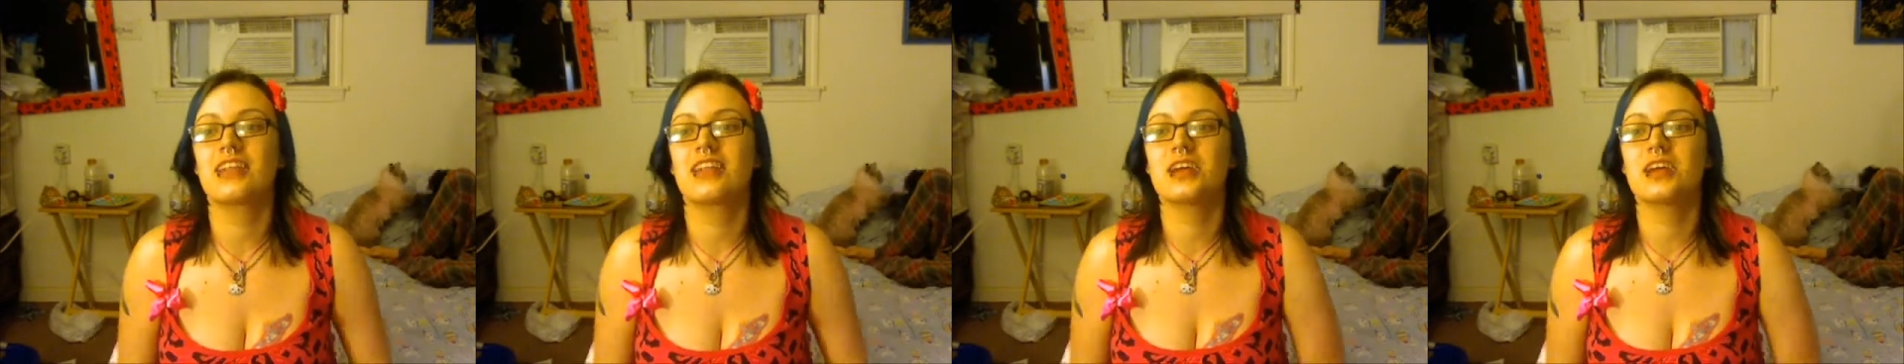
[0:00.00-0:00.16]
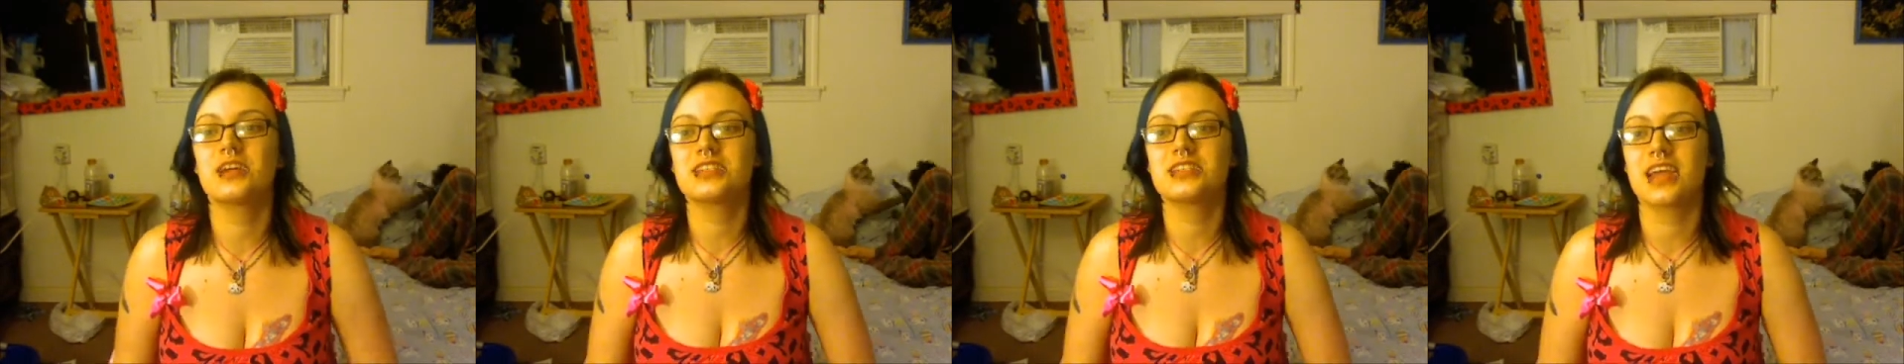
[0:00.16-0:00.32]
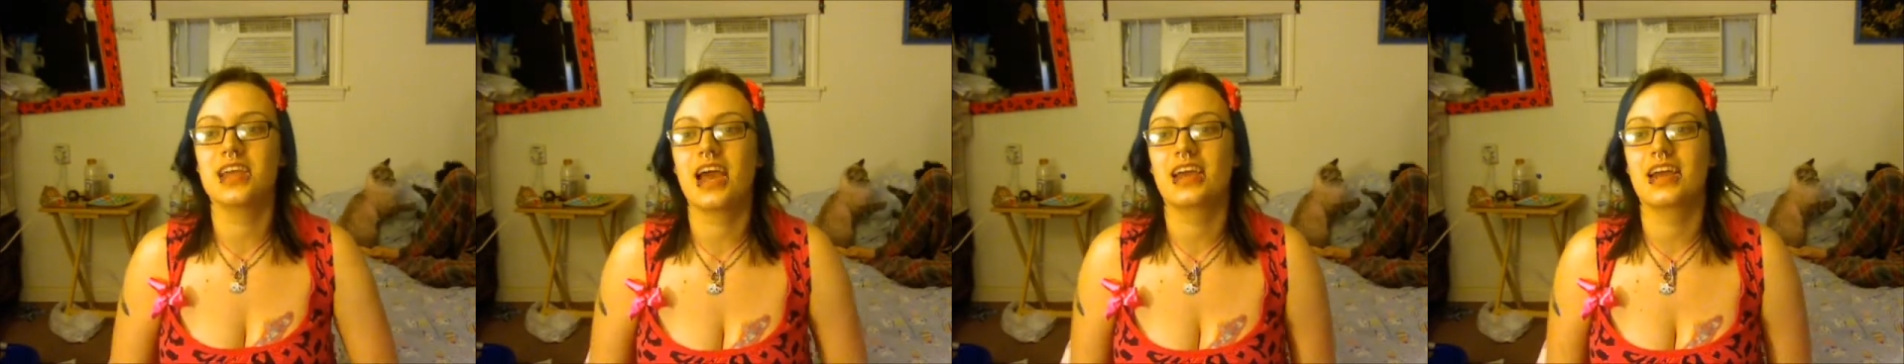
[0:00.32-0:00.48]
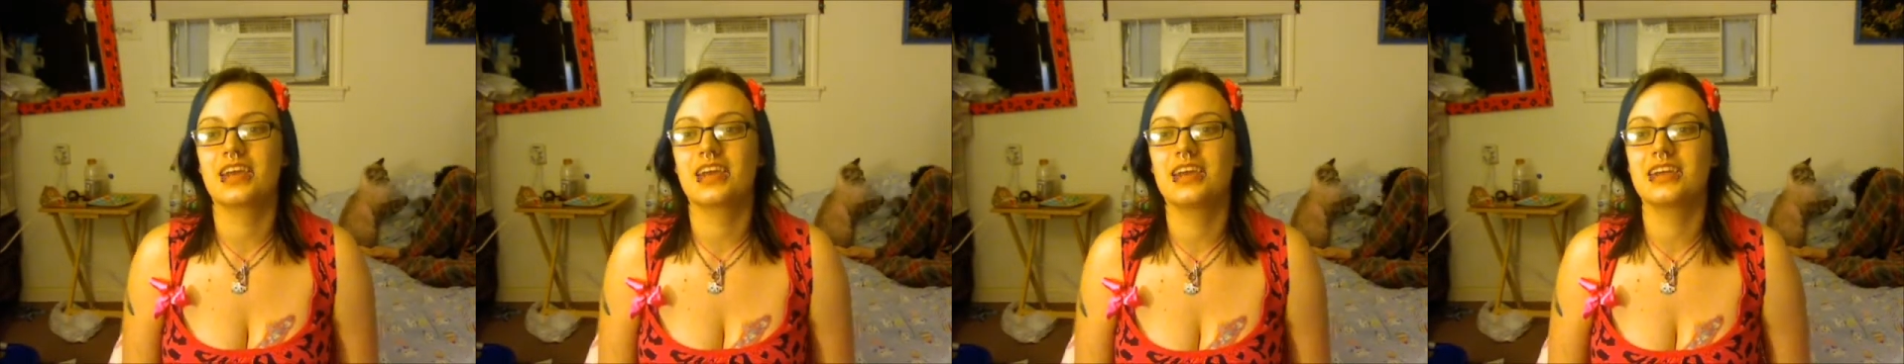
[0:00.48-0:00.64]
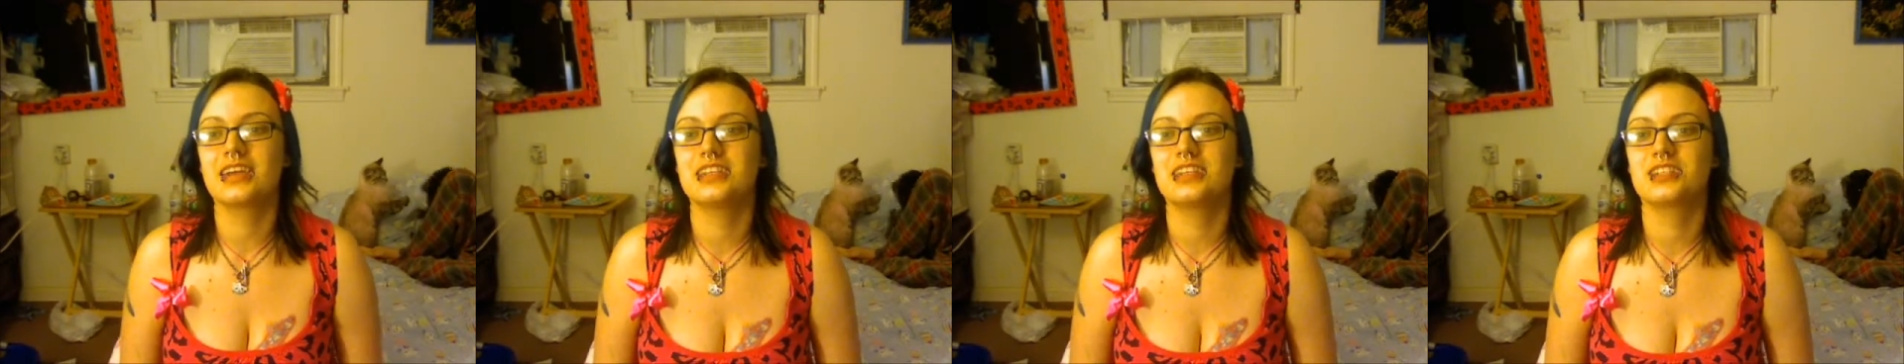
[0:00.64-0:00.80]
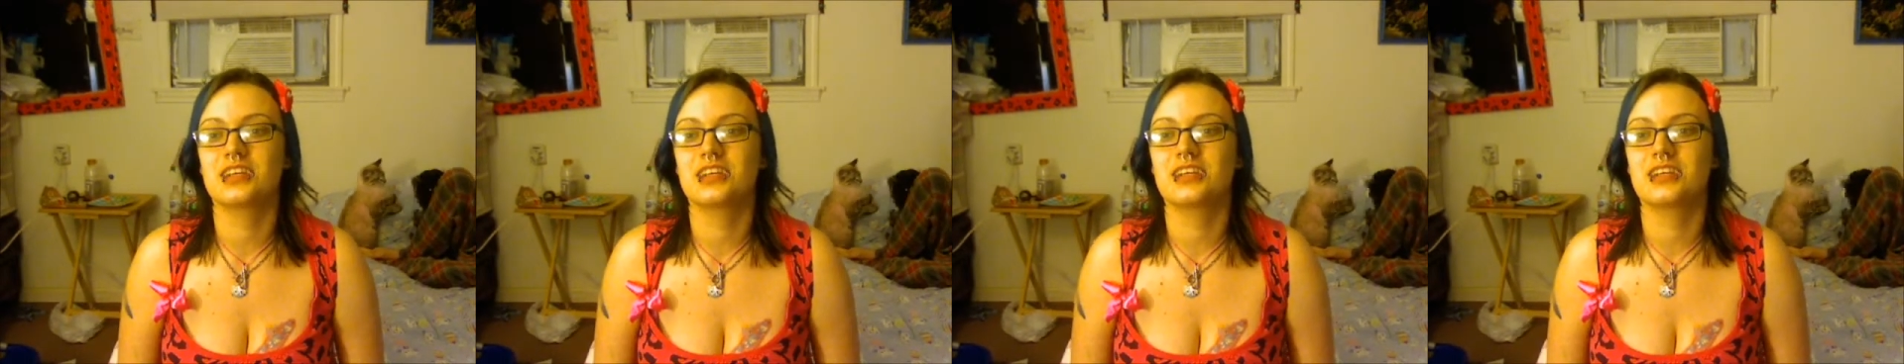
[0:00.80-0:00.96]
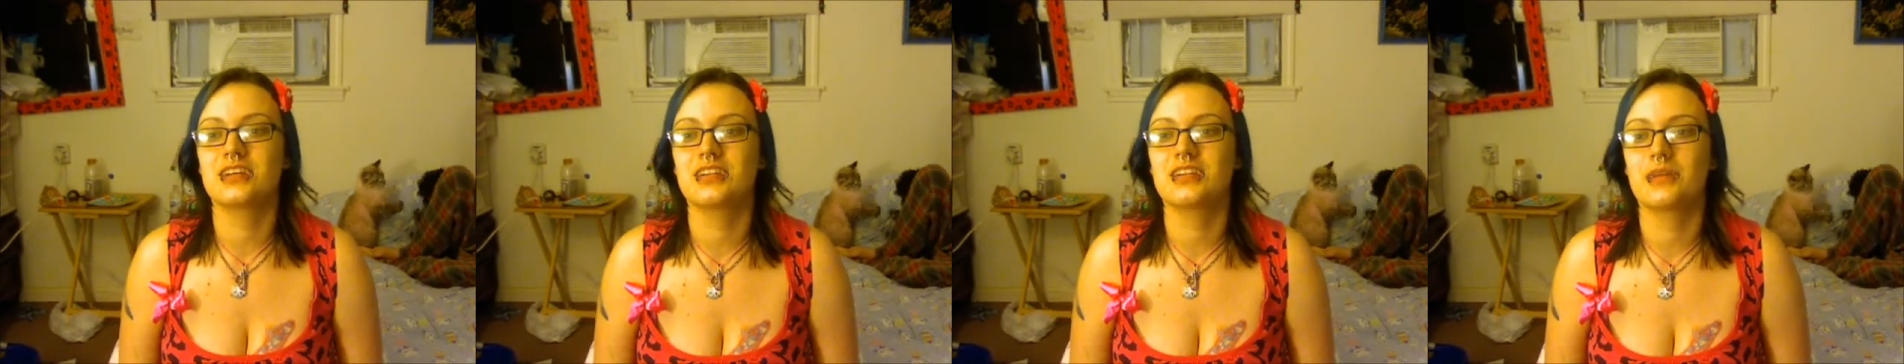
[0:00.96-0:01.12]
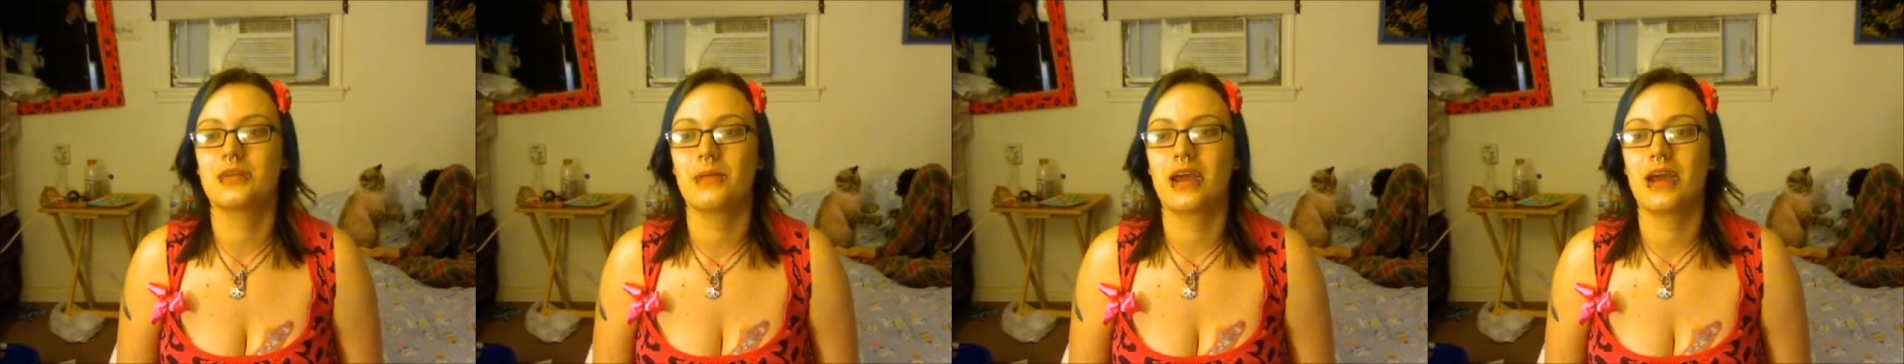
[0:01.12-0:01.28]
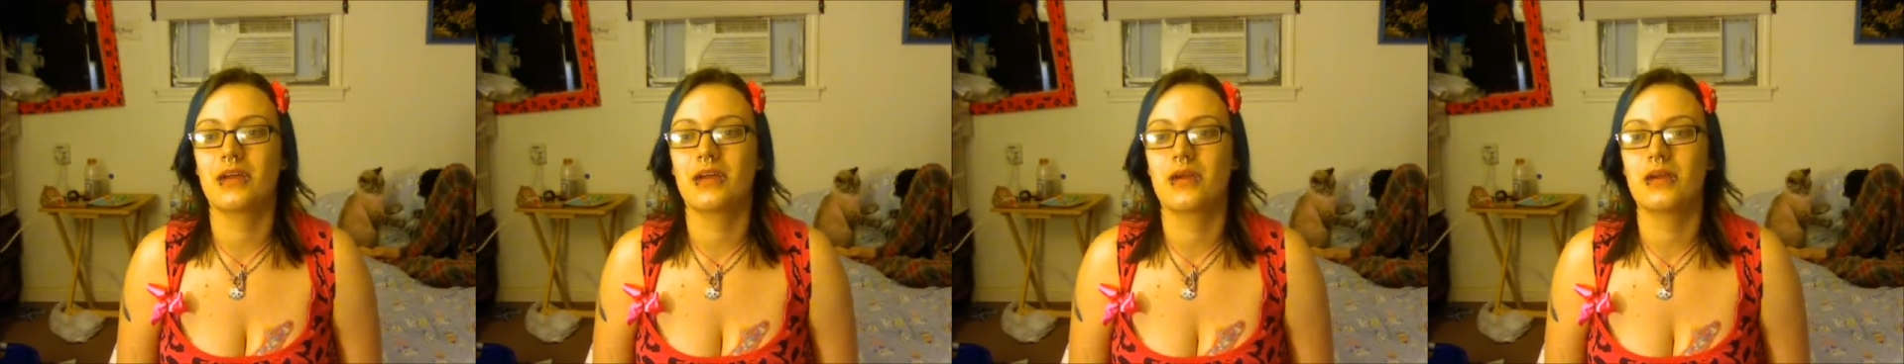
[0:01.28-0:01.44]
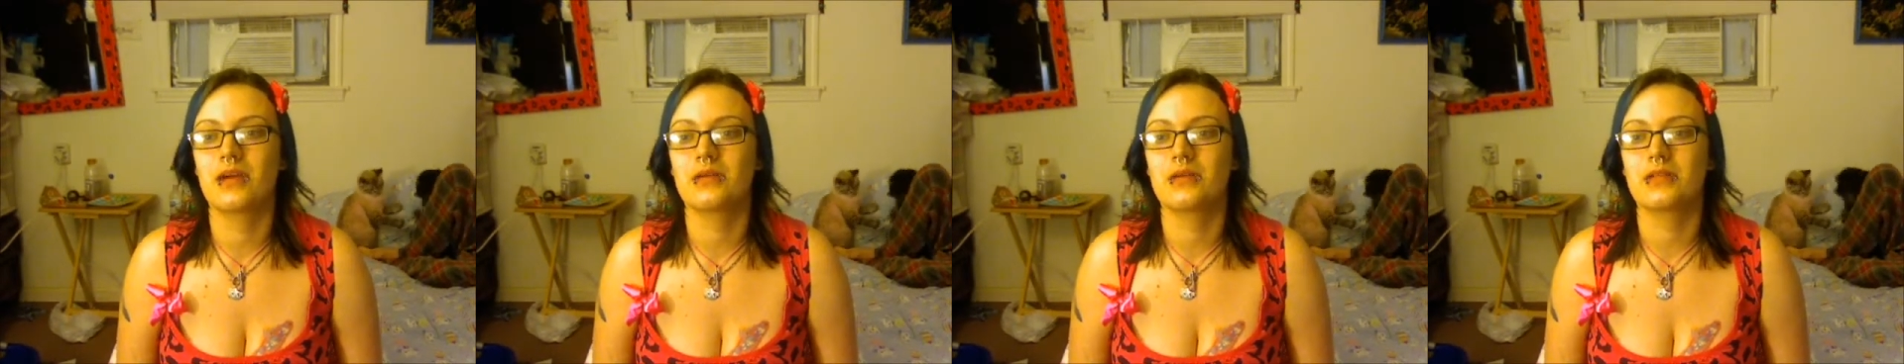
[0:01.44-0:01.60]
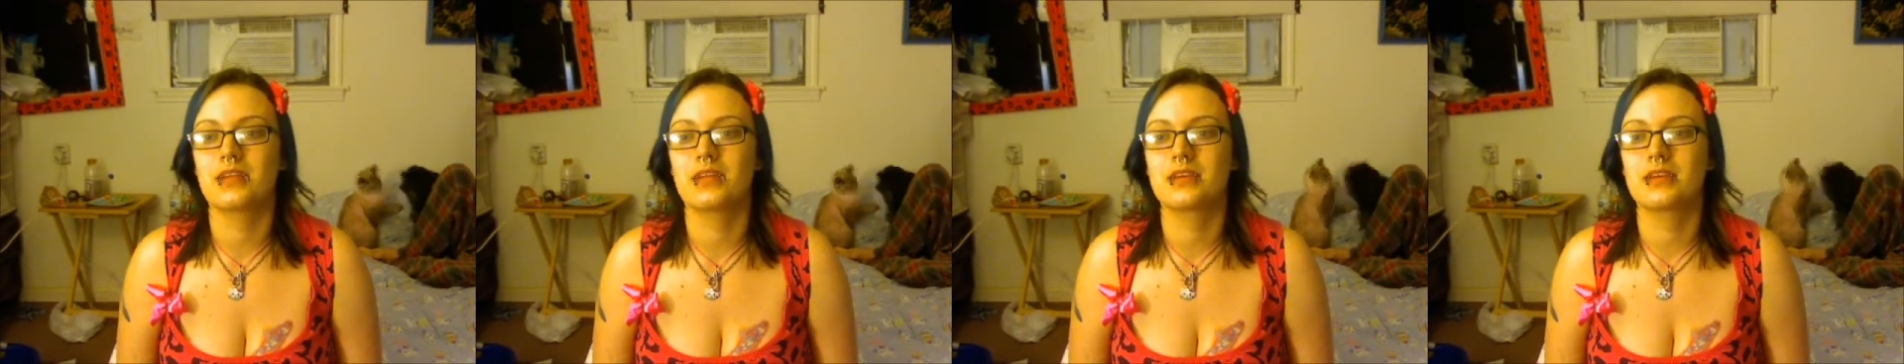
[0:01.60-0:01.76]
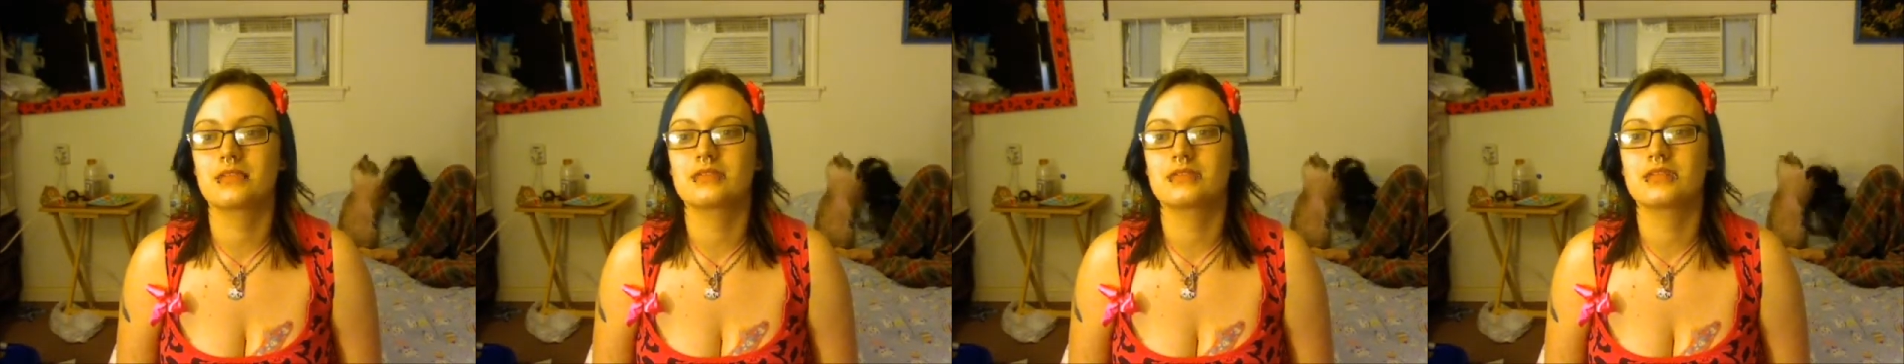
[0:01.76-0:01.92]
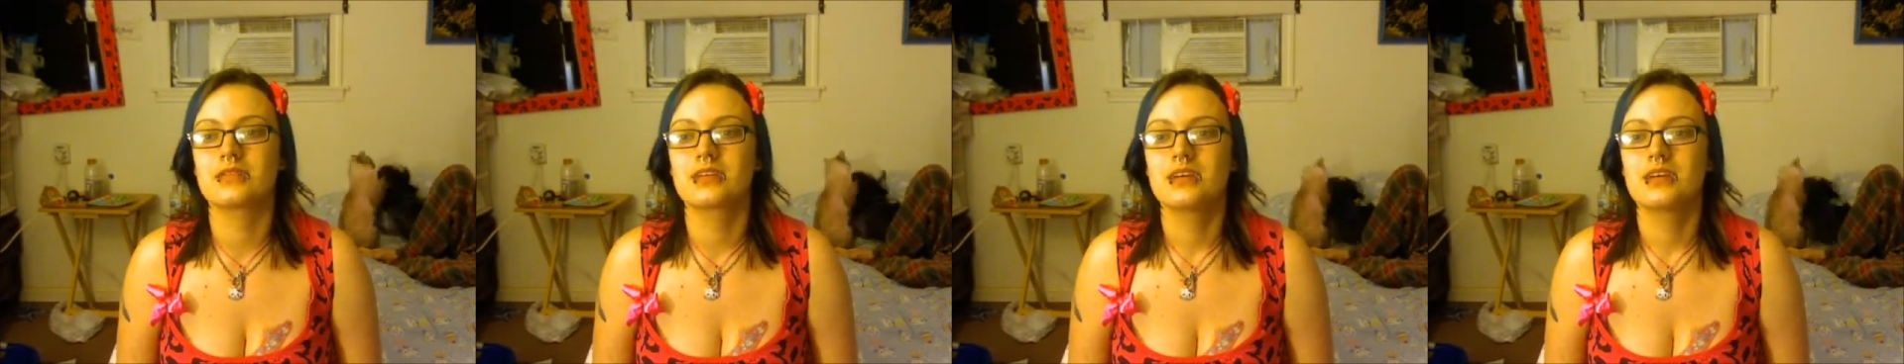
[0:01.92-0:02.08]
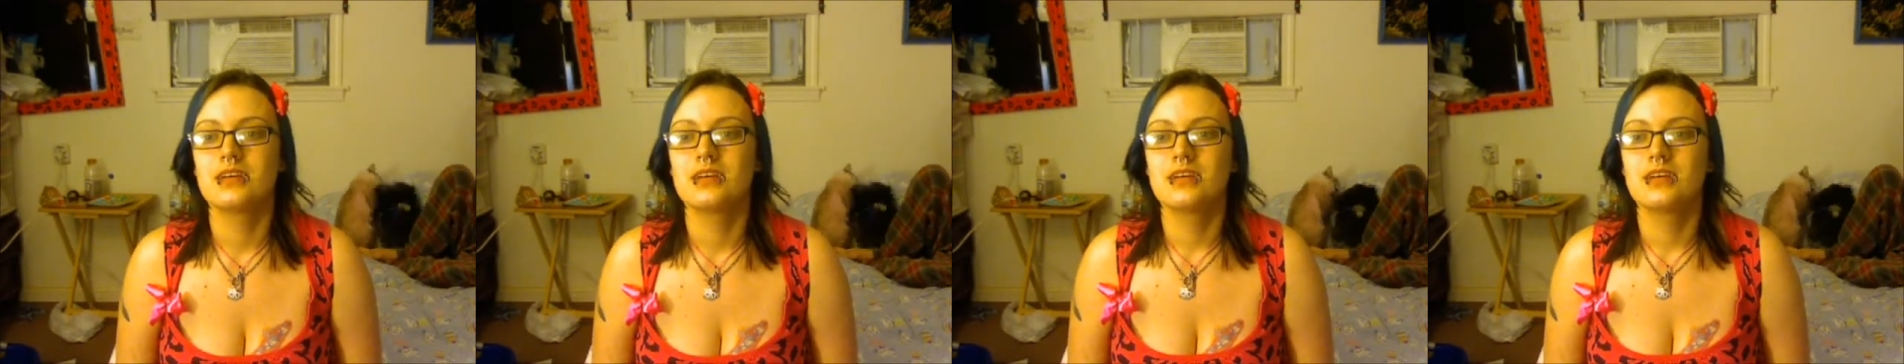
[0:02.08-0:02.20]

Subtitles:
they're attacking each other in the background of this.